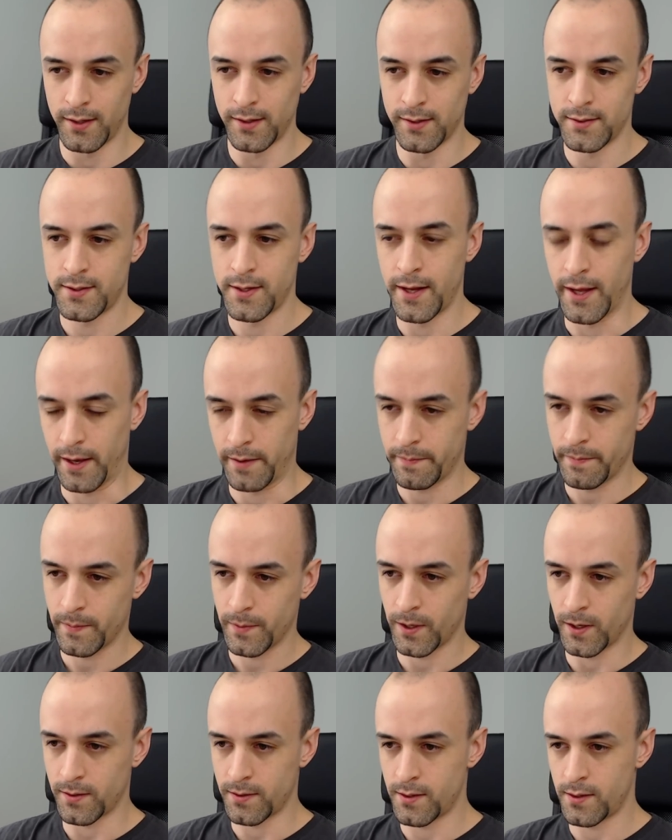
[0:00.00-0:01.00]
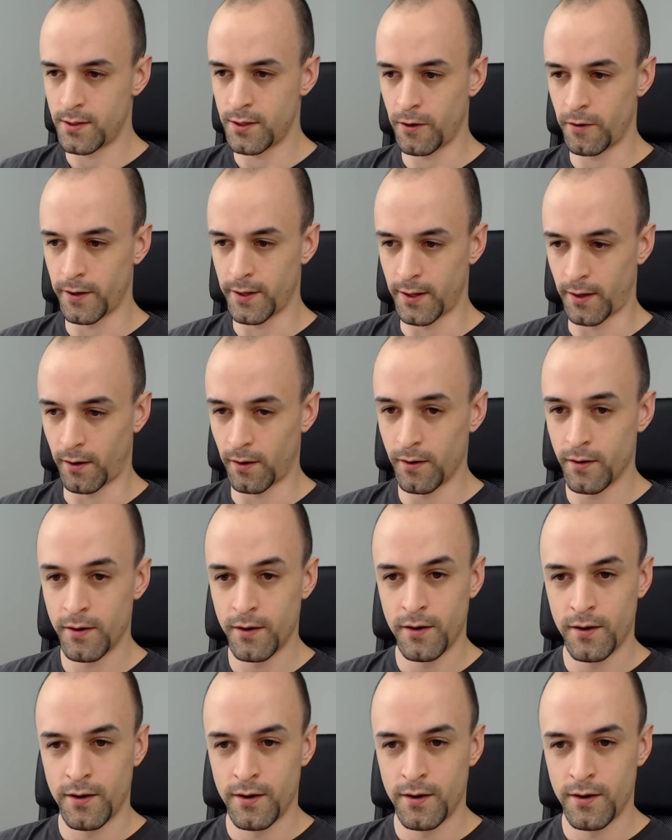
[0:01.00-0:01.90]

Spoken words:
in today, get the deer in there,